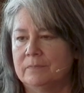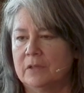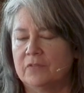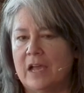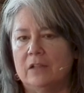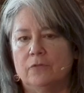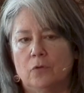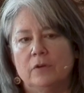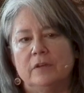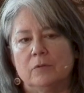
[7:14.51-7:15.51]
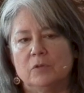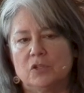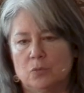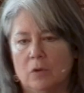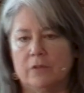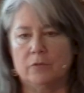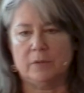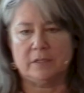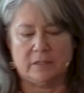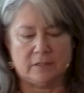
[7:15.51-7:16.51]
of California, which is one of the
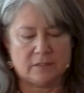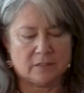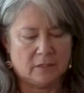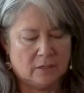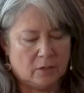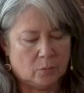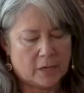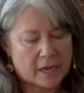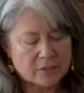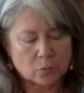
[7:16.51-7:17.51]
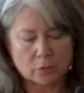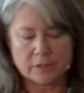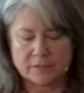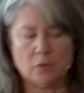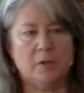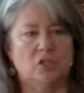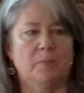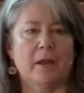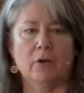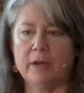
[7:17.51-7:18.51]
reasons we had to worry so much
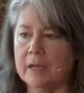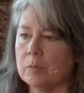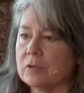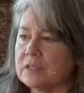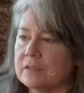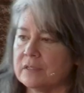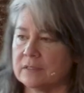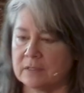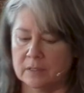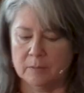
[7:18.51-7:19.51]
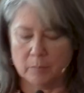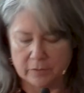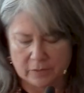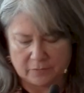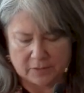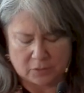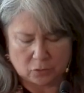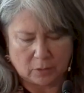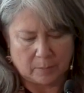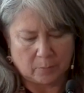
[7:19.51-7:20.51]
about our neighbors in this month of
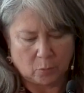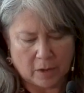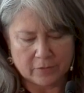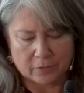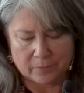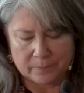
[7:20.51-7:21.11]
extreme weather.